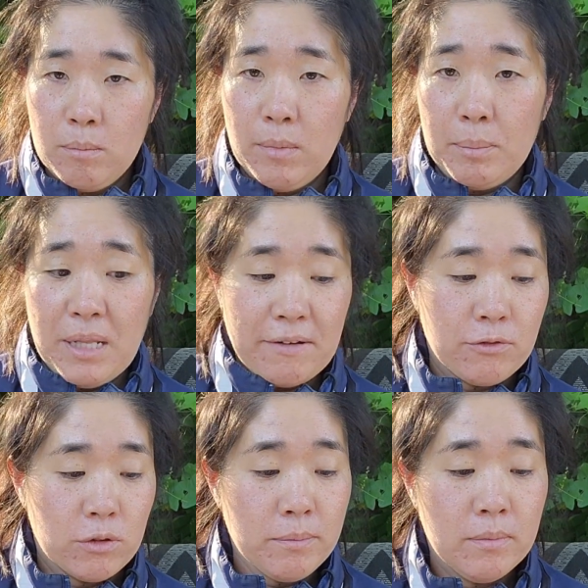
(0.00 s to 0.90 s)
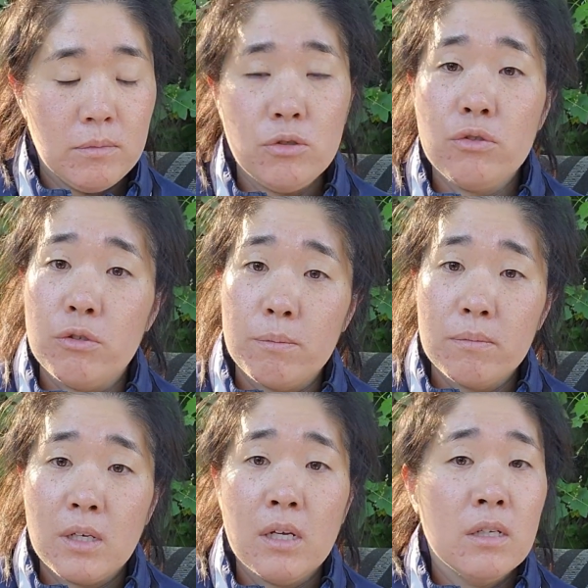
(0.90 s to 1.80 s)
My platform, YouTube,
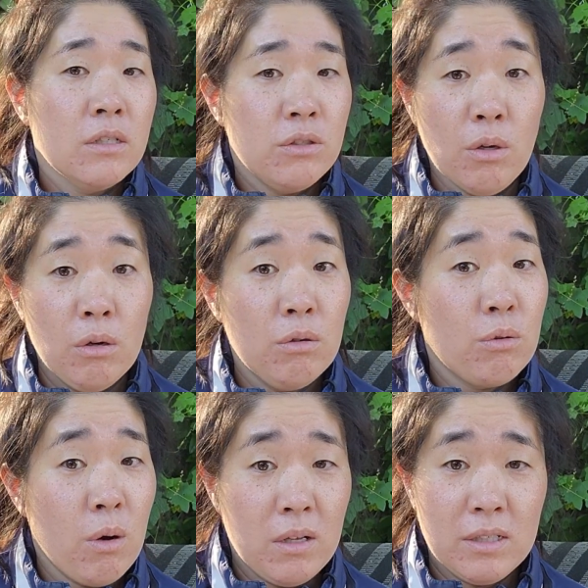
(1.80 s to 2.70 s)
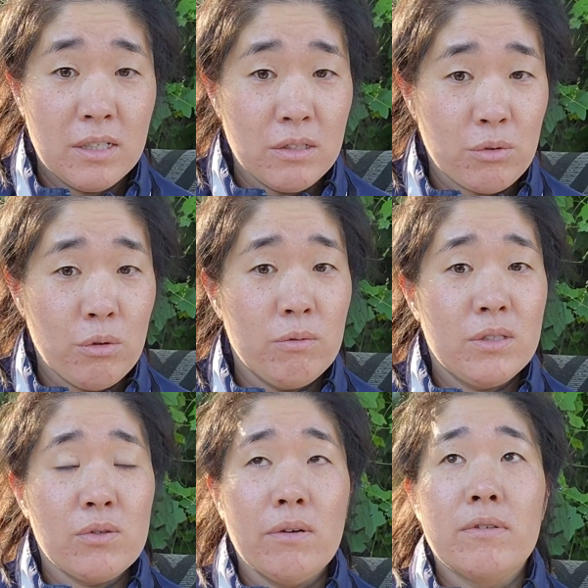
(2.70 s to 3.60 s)
no quality control
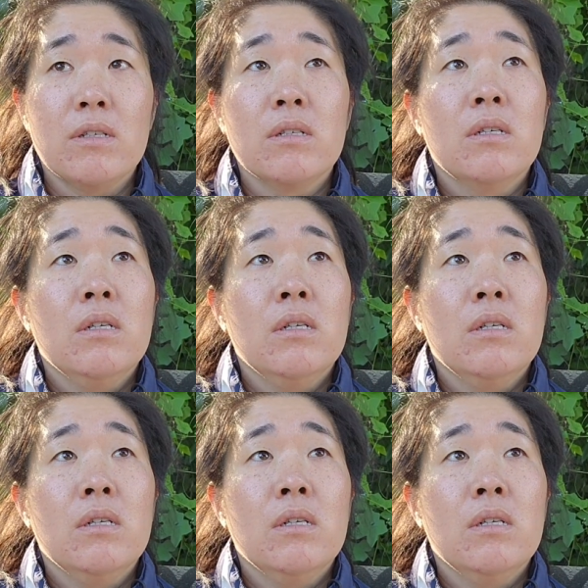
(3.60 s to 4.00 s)
whatsoever.